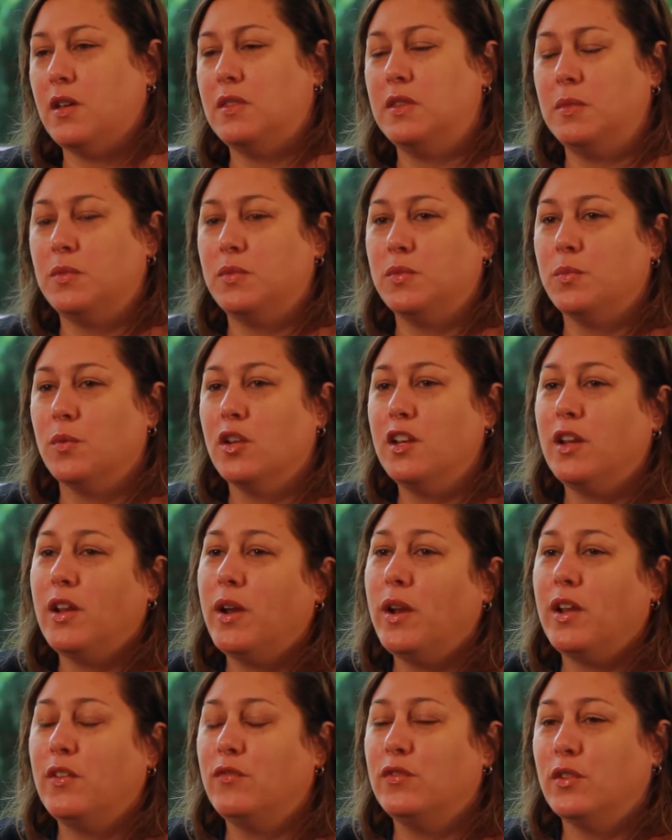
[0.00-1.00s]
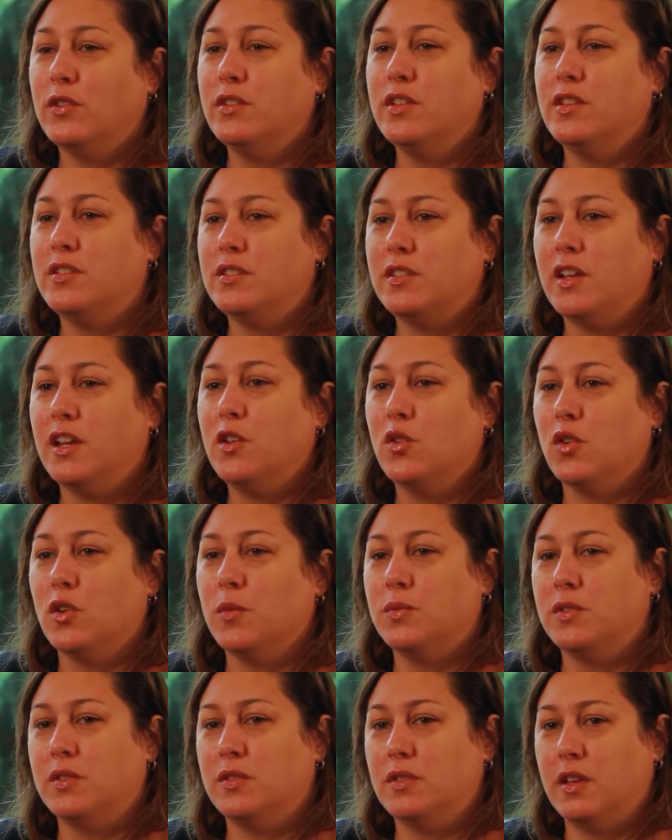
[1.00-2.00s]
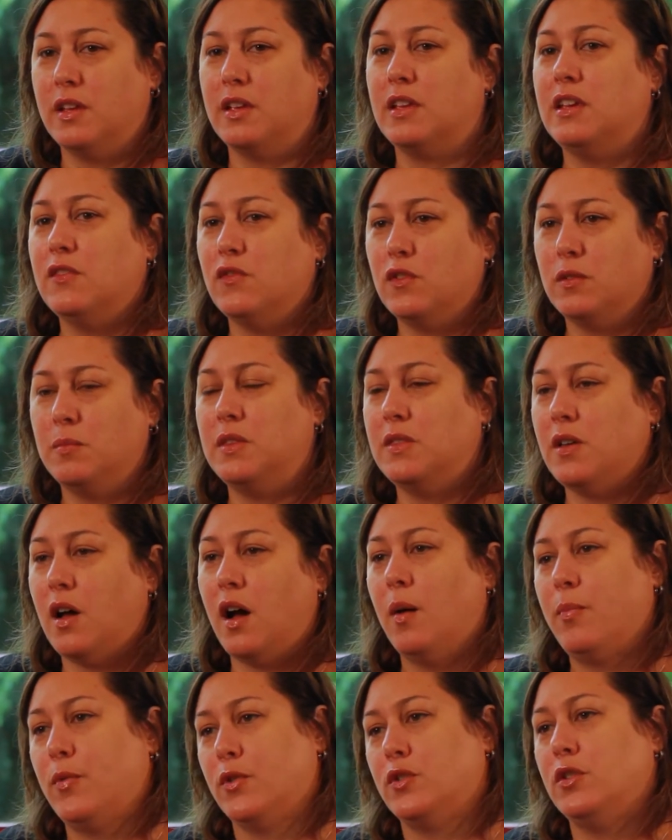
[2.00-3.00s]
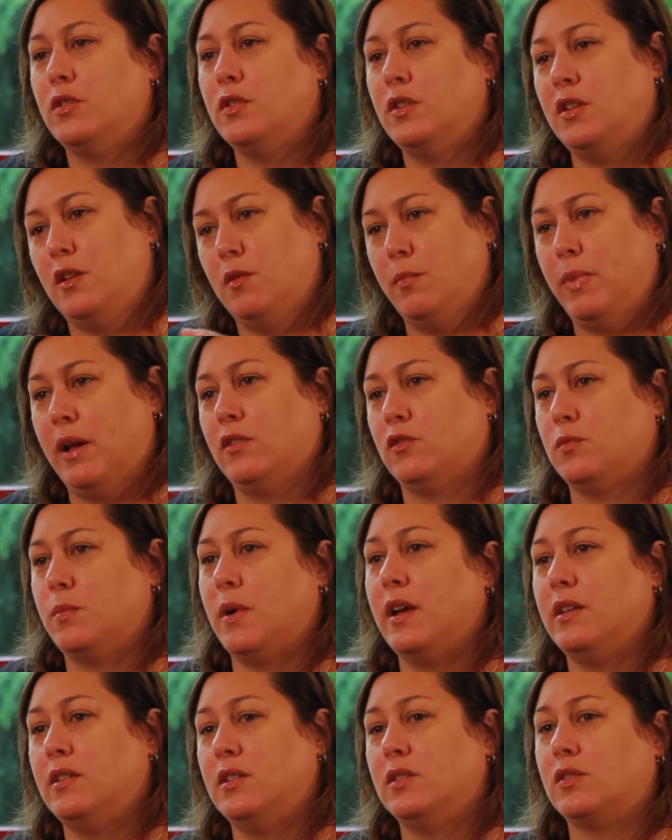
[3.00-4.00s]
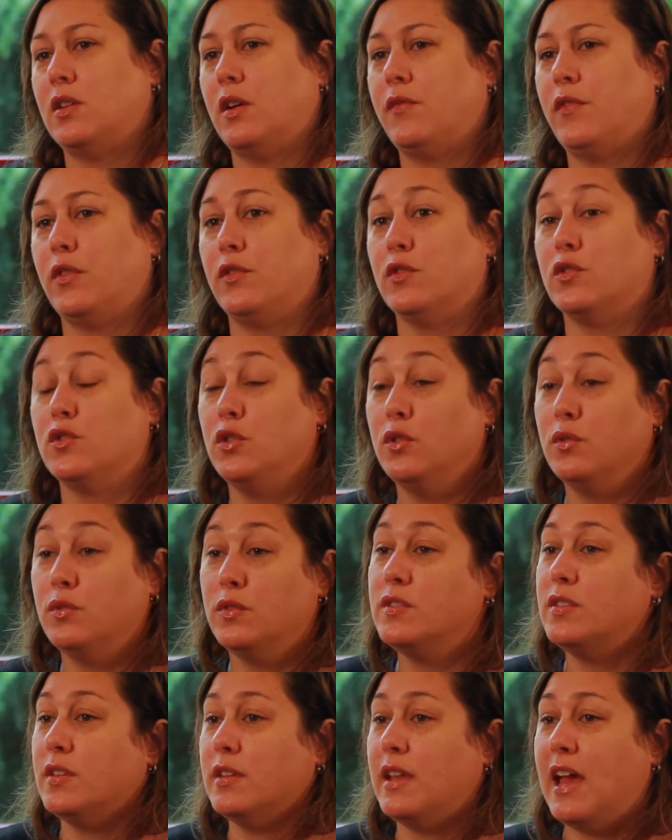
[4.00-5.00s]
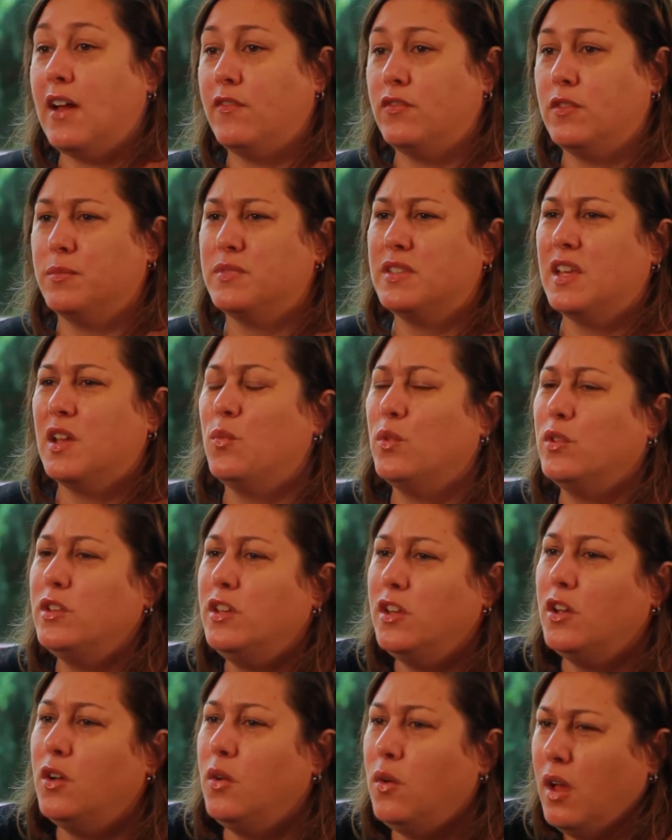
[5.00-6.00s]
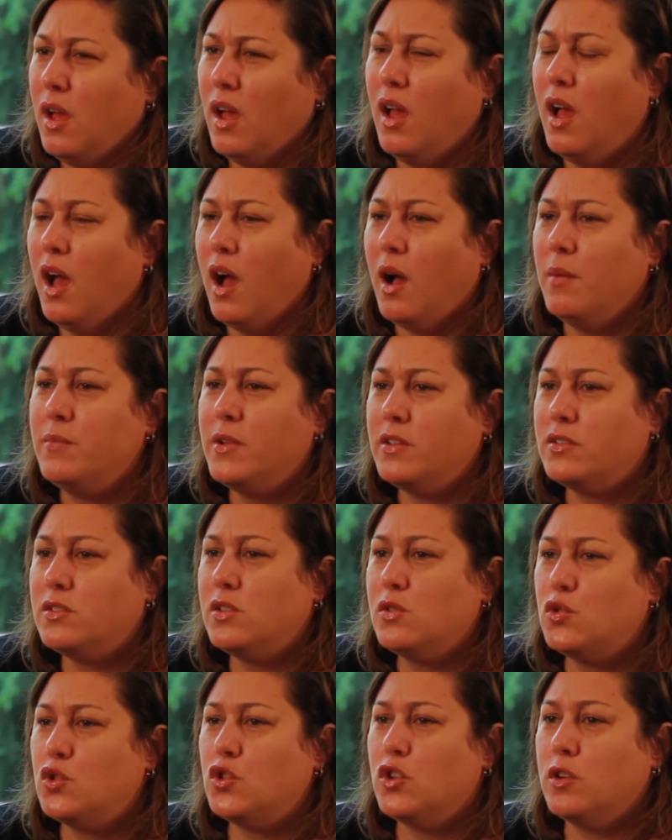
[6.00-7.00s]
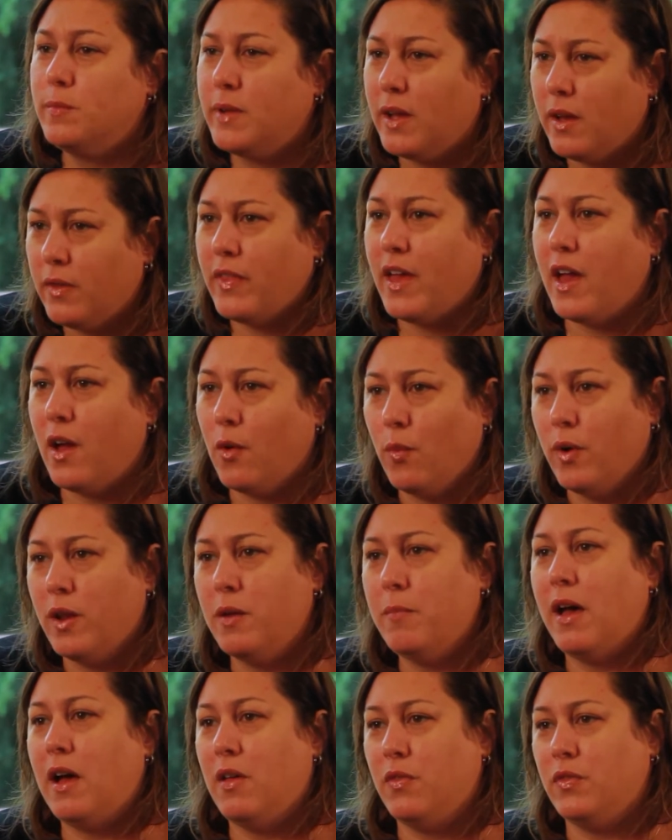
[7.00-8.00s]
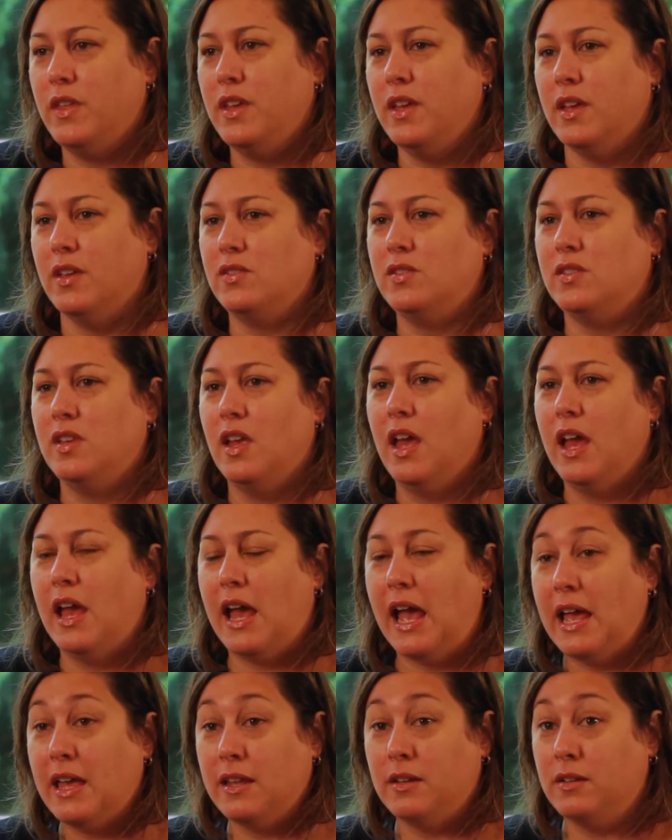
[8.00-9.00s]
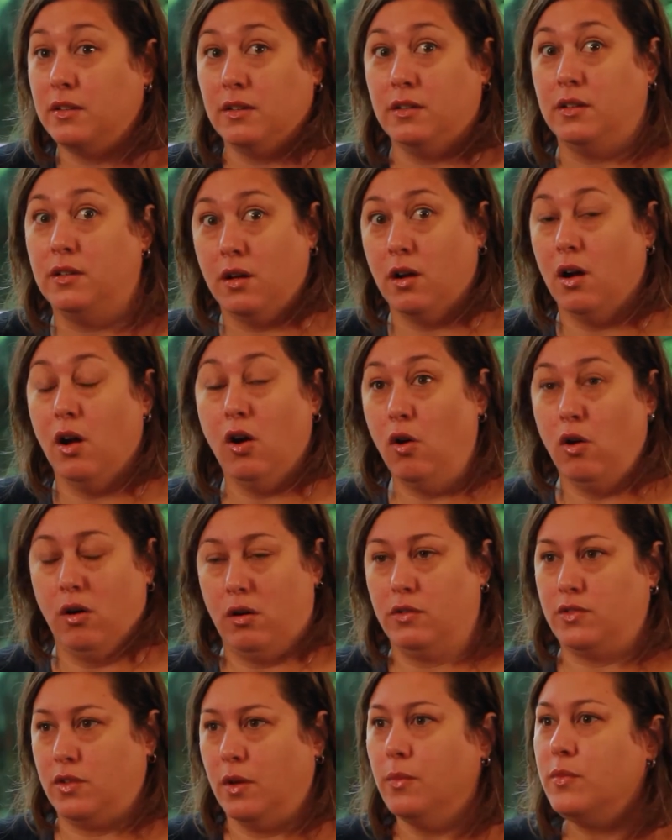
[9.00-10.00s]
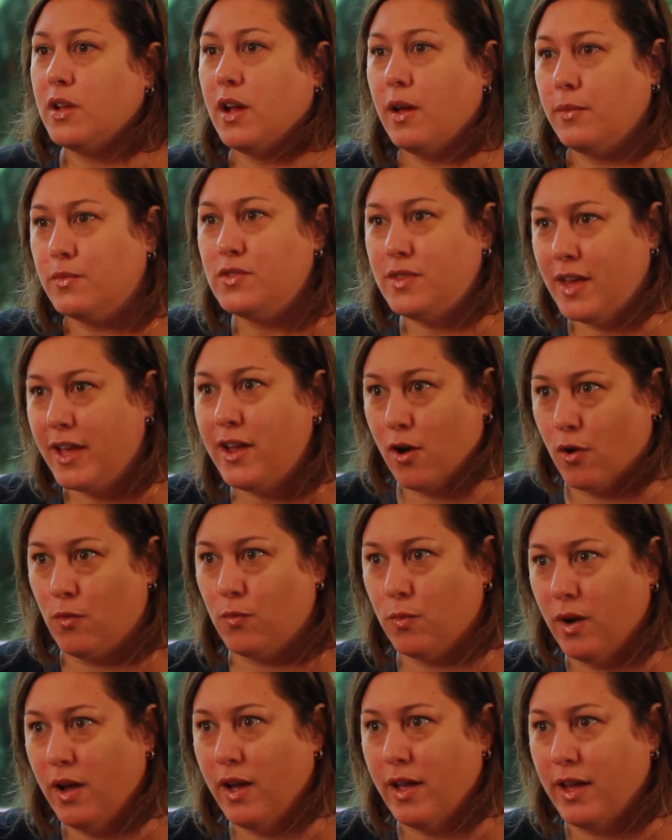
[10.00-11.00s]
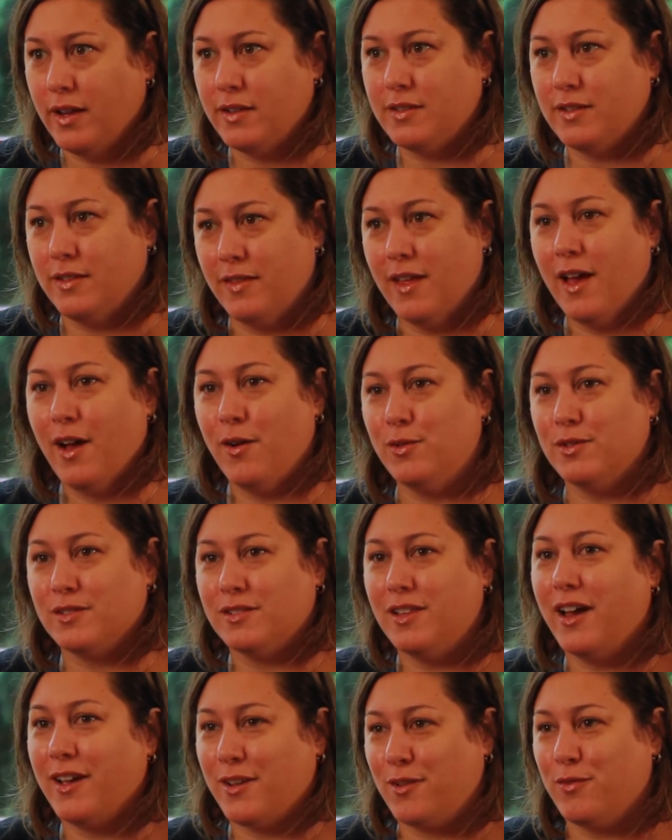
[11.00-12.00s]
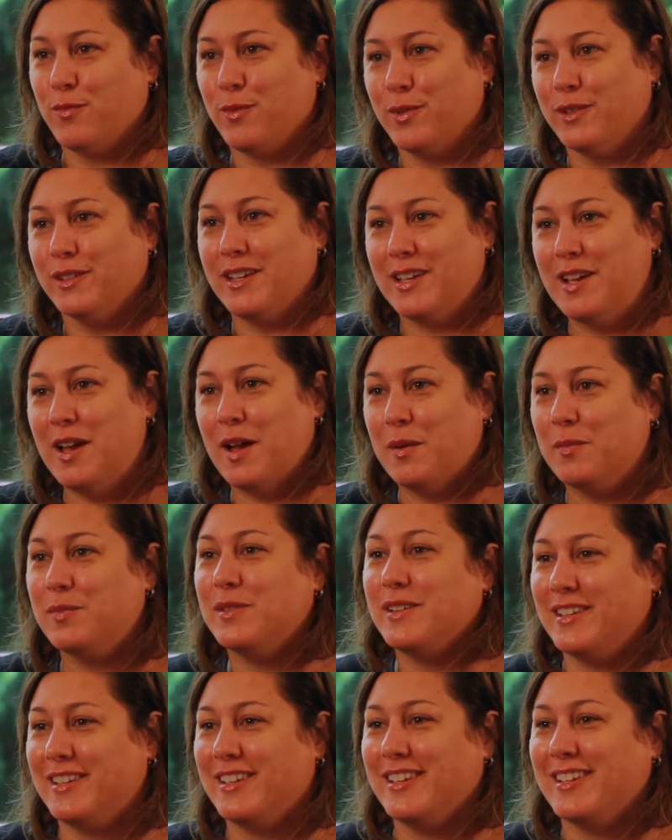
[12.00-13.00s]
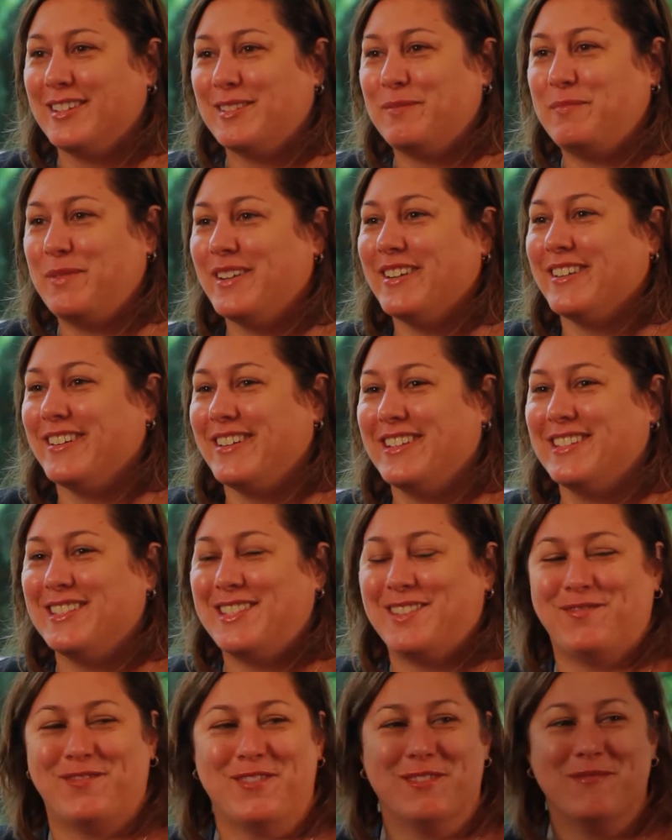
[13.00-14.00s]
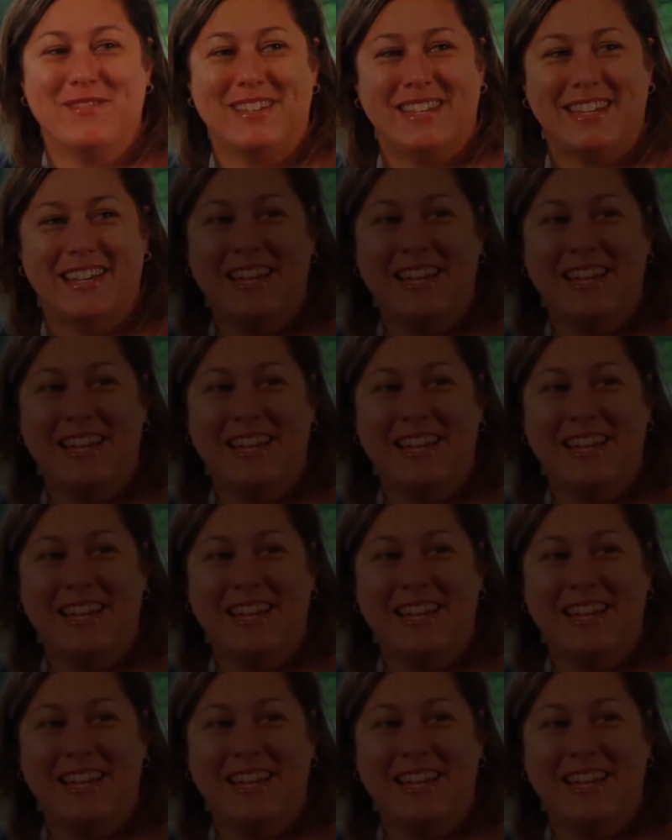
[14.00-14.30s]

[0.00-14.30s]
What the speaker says: But what I've learned in study groups is giving me the opportunity to bounce my ideas off other students and have them say, well, you know, I'm not so sure about that. What about this? And go, sometimes they are right. And that was like a really humbling experience for me.